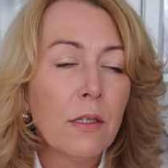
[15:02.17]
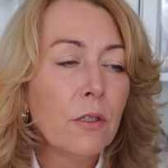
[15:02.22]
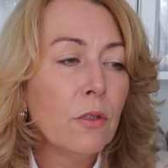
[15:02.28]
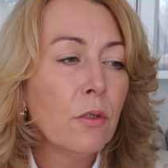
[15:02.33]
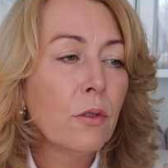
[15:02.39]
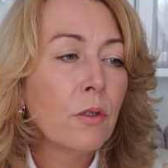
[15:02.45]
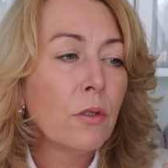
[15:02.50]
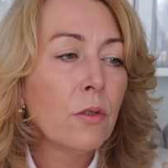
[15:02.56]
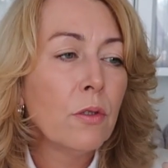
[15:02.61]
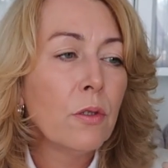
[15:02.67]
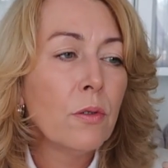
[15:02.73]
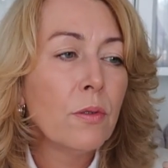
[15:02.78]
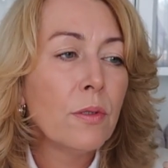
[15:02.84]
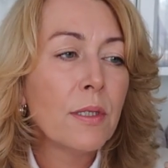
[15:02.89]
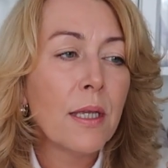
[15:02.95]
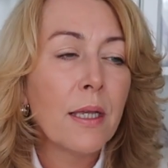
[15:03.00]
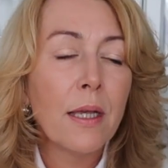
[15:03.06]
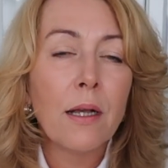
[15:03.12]
You can
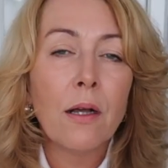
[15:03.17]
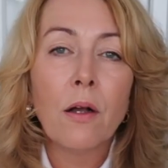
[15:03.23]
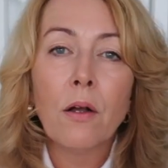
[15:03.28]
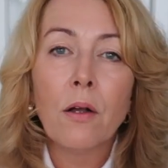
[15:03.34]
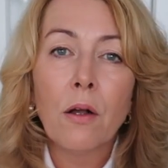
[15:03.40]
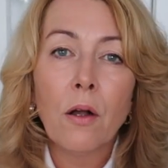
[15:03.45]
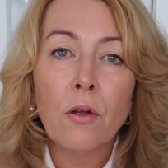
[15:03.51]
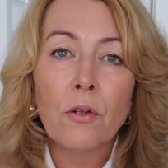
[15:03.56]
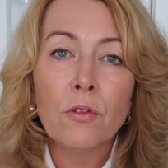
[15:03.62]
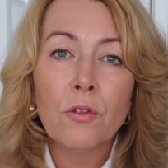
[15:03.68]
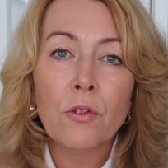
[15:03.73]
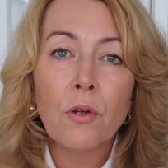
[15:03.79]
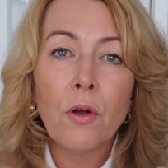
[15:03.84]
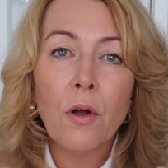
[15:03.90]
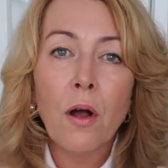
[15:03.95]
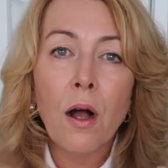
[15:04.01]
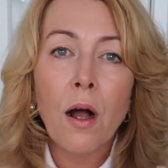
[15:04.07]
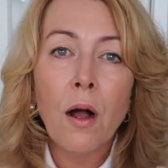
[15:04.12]
use it on
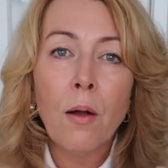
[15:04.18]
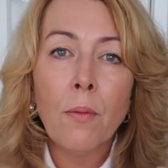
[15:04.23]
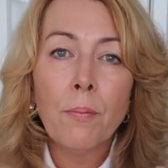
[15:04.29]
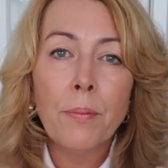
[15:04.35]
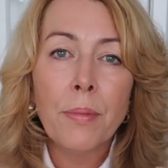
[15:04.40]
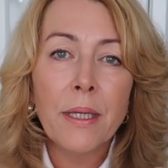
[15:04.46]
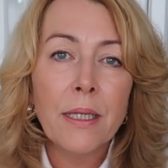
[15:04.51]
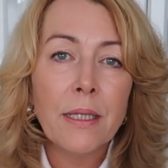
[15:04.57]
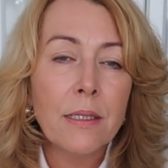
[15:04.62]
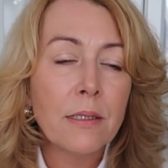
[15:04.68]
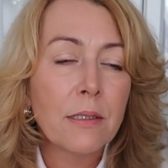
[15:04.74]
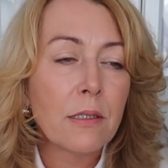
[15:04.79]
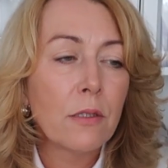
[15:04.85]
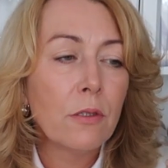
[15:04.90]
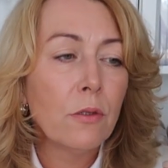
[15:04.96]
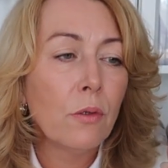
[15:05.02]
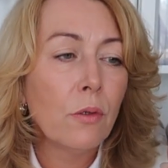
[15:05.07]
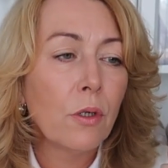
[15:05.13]
your
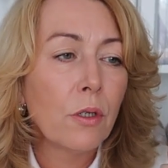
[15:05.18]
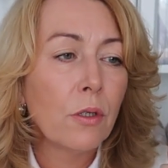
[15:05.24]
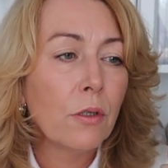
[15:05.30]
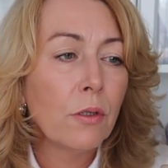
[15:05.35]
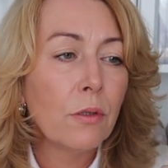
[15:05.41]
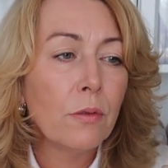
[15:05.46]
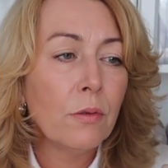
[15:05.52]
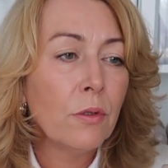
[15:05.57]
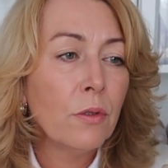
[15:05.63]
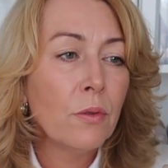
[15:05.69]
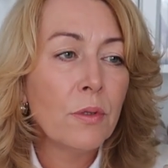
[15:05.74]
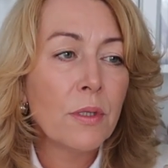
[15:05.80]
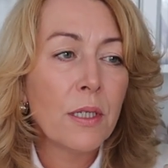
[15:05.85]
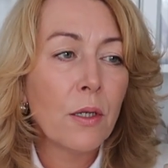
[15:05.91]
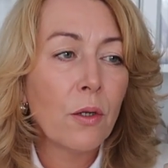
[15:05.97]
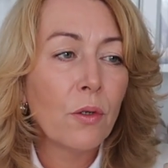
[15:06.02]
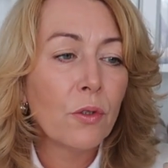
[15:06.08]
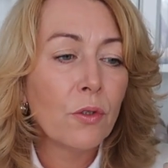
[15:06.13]
armpits. You can
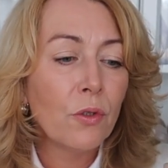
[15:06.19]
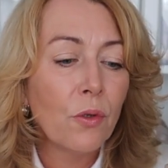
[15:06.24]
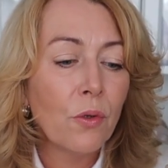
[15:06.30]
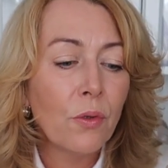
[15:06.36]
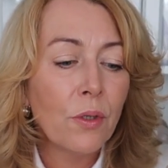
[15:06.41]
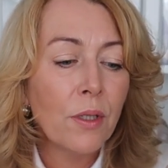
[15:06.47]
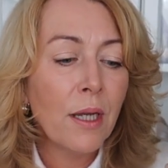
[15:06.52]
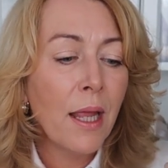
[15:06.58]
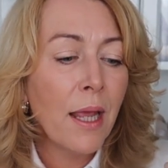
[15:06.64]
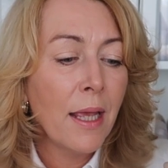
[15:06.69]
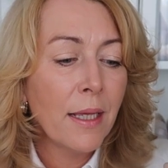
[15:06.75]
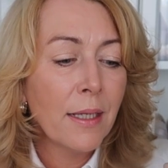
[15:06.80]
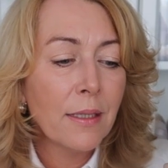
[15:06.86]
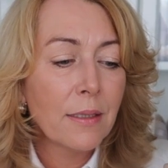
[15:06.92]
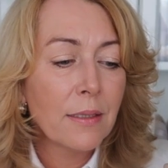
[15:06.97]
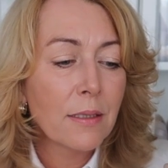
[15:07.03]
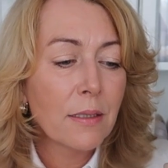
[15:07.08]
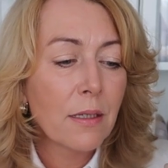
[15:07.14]
use it on your
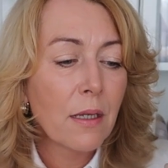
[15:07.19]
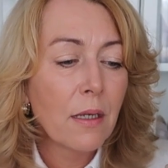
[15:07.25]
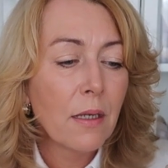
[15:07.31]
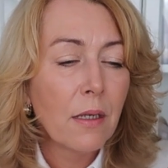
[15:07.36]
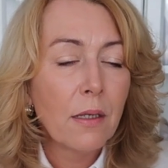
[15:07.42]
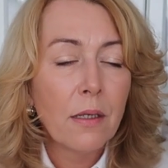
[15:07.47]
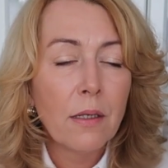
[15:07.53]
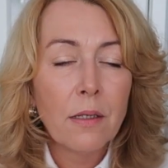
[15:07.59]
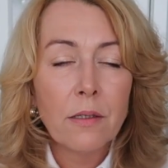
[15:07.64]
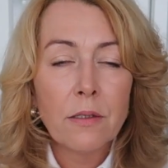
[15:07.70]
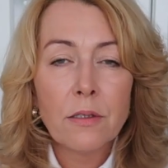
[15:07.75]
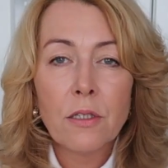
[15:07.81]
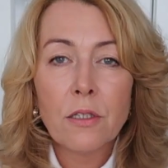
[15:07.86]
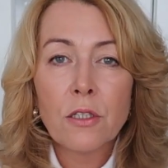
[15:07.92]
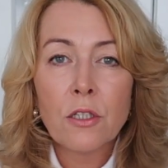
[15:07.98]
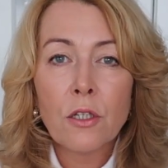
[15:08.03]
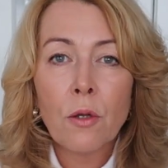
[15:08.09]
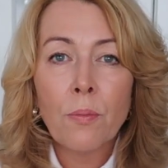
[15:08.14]
legs
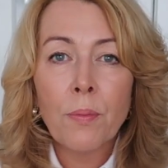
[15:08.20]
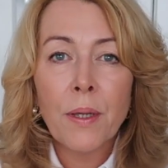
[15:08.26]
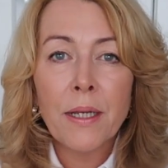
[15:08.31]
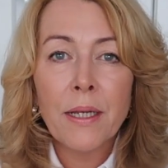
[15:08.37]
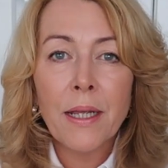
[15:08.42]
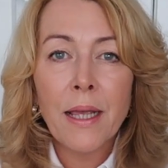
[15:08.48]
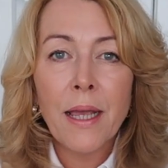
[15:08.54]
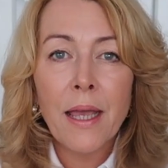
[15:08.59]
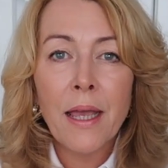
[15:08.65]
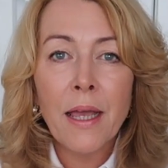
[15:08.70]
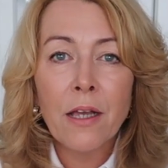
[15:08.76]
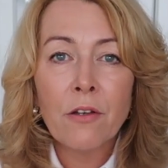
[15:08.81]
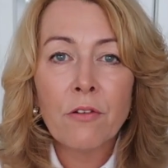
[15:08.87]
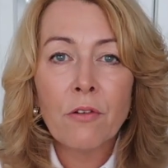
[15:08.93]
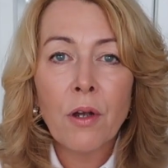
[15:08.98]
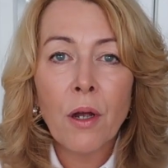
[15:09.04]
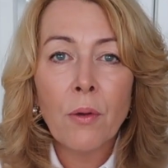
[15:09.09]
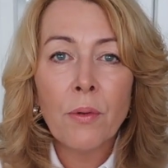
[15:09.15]
to stop any hair
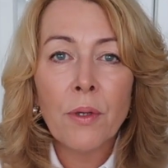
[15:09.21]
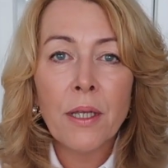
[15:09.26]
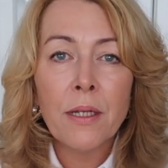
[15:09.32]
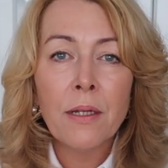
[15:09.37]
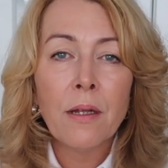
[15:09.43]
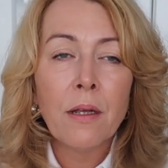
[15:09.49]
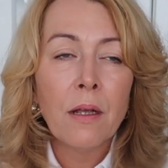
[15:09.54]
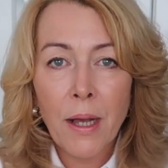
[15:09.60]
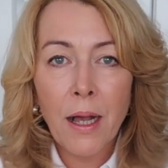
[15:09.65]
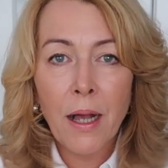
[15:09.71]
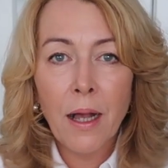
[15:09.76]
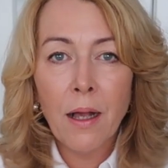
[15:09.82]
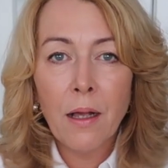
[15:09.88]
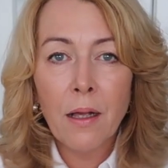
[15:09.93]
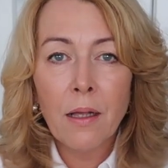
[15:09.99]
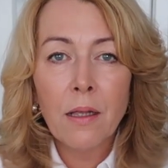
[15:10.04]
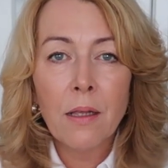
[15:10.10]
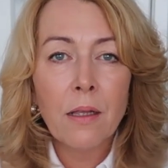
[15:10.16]
growing. But
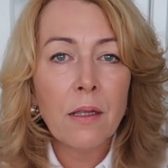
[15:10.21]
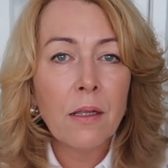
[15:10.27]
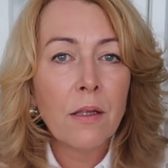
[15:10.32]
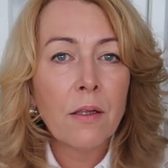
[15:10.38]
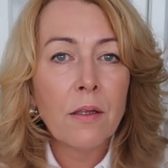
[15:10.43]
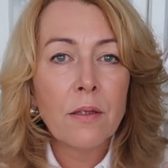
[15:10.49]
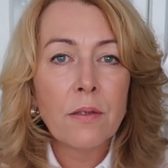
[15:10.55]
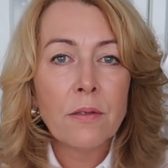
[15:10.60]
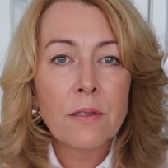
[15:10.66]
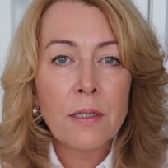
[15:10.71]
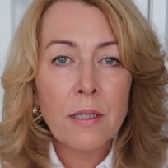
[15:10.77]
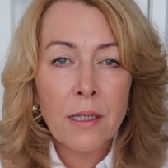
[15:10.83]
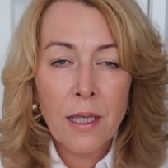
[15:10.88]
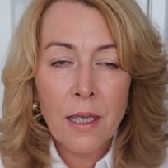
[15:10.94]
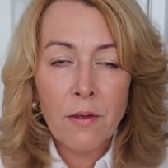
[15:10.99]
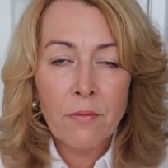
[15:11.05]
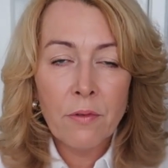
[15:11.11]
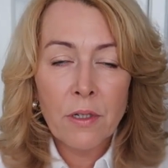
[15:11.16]
to
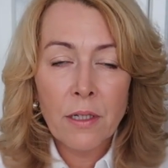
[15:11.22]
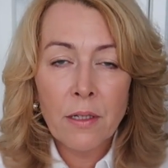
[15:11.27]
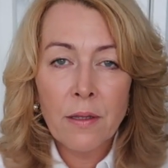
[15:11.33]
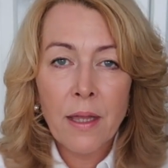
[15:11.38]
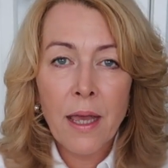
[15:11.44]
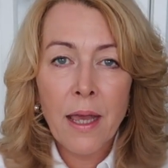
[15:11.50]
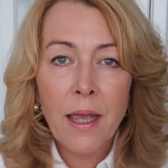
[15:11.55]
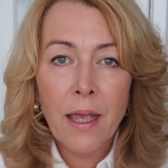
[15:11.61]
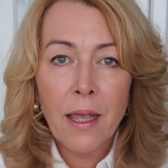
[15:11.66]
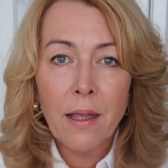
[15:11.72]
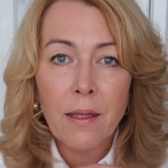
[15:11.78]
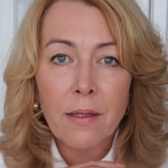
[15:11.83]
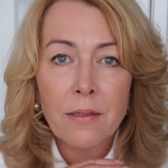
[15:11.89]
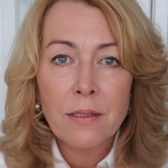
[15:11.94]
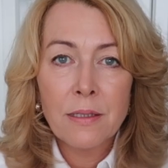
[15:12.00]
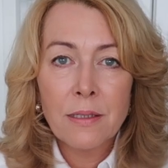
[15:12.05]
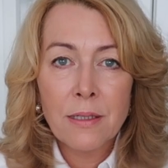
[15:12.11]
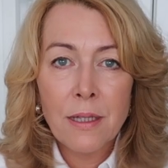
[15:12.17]
get rid of that
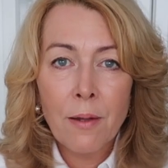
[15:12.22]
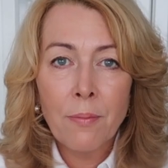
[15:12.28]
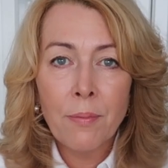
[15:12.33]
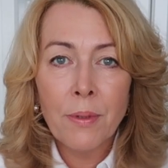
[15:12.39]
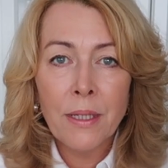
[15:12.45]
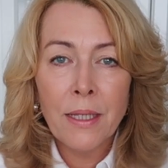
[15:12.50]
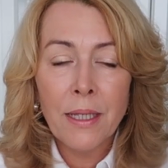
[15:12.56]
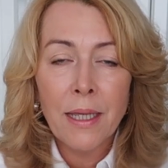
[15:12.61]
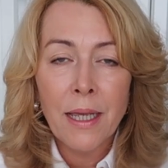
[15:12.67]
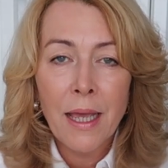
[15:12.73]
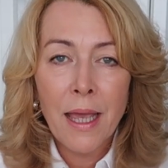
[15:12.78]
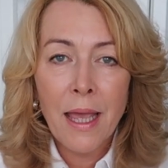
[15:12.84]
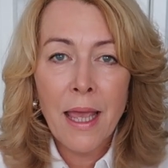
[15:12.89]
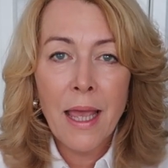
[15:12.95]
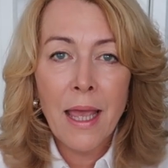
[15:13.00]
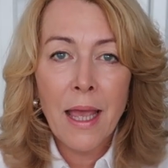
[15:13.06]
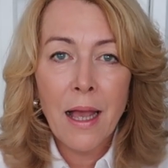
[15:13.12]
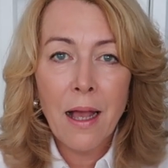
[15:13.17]
stubbly
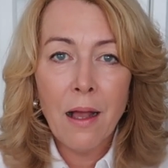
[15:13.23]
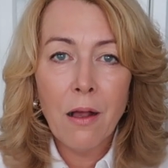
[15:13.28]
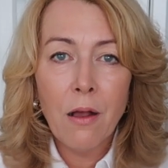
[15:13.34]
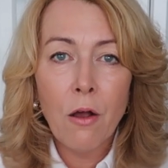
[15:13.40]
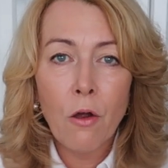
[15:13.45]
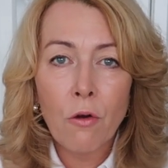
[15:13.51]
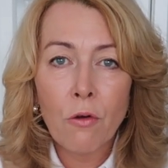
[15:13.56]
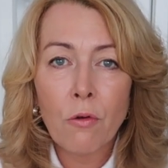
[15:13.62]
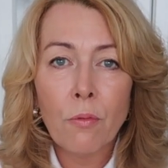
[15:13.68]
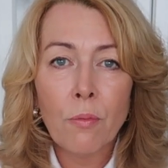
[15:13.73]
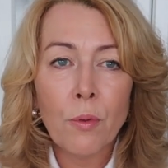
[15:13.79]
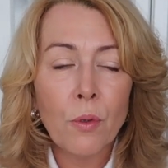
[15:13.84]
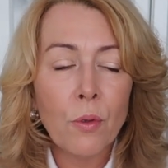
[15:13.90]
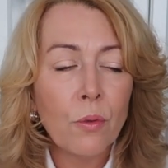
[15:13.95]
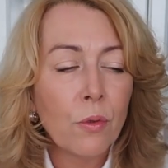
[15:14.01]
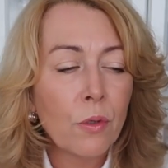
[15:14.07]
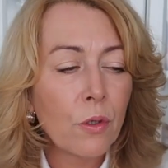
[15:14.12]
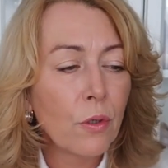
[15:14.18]
hair,
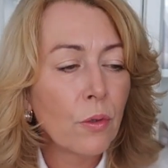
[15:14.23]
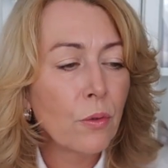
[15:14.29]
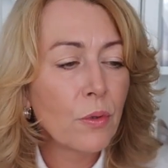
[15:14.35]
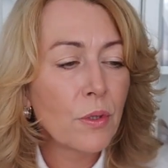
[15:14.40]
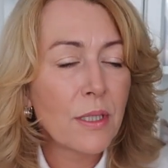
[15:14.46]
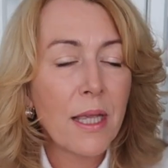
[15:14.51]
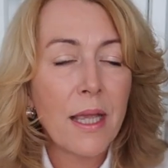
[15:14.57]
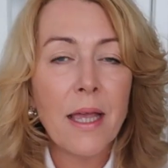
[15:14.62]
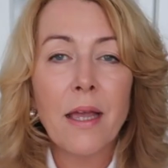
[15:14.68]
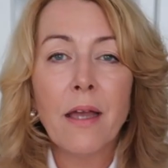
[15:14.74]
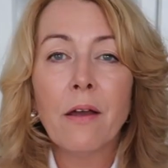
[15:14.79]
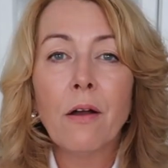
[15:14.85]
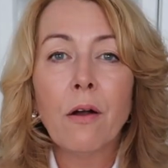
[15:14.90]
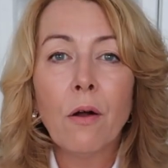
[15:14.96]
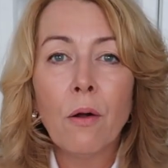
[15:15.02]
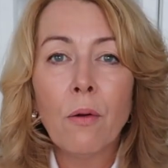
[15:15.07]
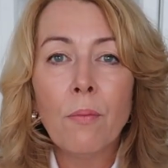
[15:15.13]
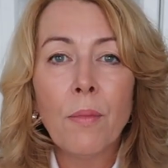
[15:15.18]
horrible coarse
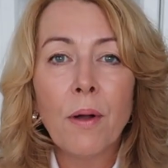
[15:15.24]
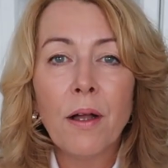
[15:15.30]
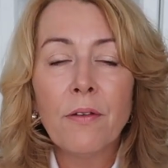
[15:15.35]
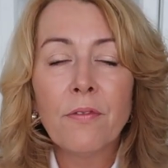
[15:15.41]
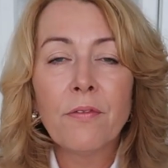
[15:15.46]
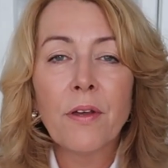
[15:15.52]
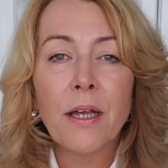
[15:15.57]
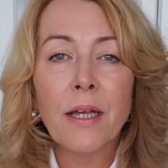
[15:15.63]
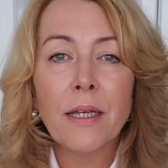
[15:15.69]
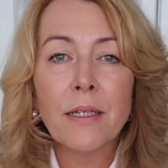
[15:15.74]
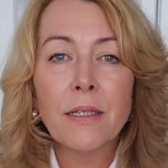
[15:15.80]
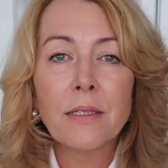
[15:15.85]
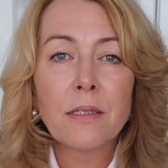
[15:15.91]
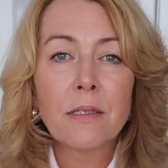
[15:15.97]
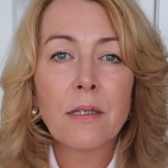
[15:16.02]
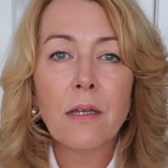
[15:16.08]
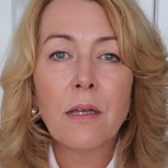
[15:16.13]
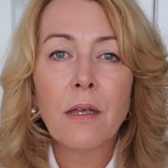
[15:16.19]
hair on my
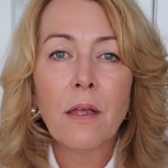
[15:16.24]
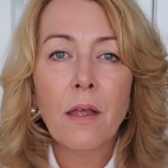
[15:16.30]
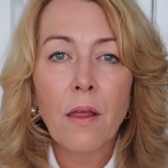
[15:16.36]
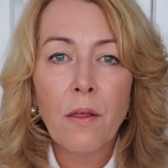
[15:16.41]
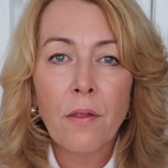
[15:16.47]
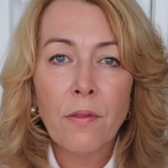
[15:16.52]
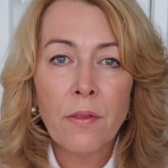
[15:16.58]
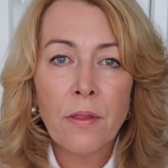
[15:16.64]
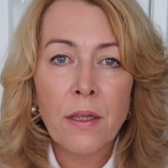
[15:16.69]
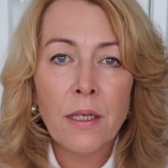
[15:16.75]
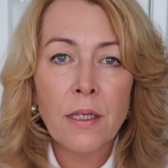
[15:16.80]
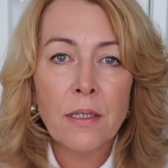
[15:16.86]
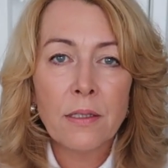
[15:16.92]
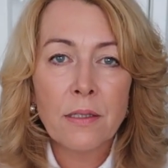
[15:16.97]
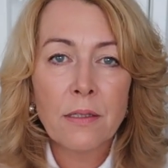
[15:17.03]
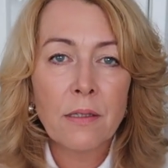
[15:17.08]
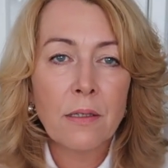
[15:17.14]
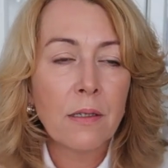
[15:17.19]
face,
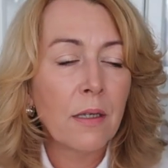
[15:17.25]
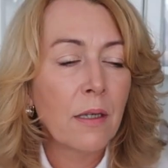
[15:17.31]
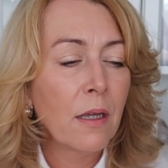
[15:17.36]
this